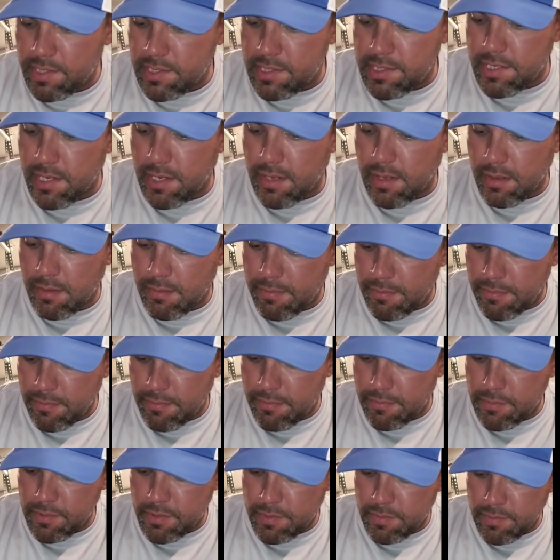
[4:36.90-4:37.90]
itself,
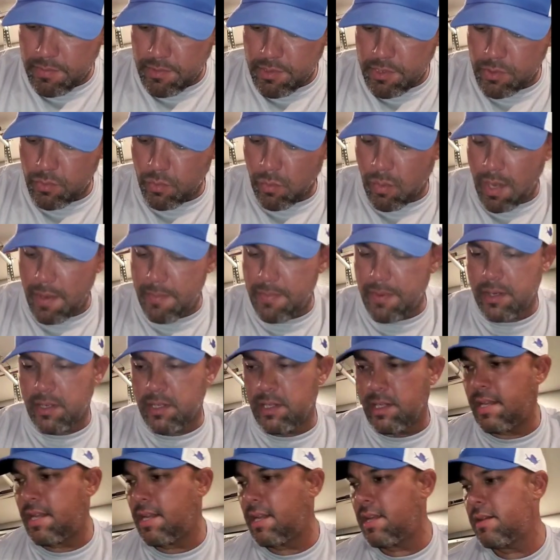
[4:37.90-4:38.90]
just wipe it
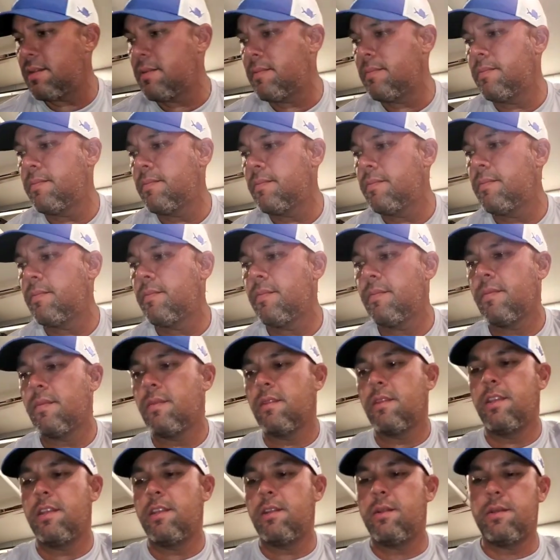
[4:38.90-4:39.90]
clean.
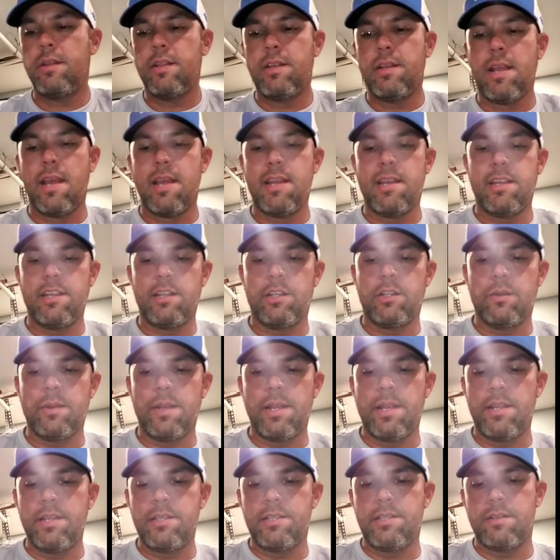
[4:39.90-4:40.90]
You don't need to add any
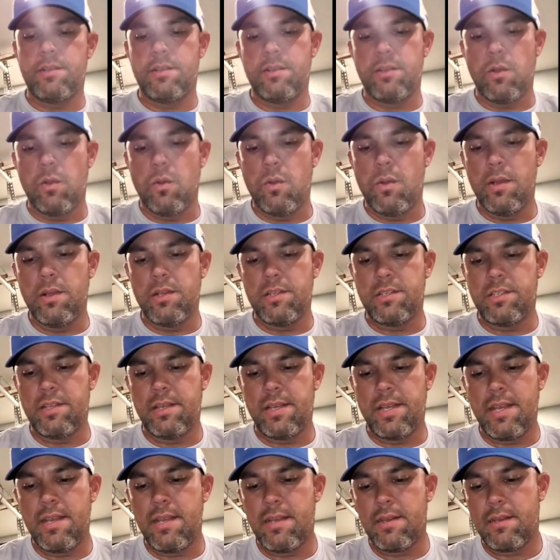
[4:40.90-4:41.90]
grease or oil
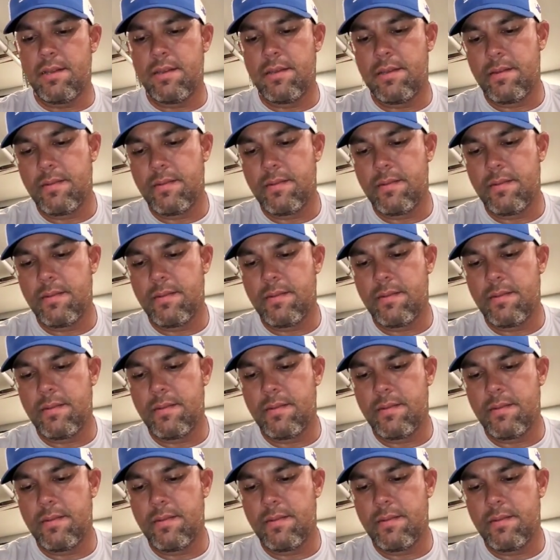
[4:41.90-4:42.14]
to it.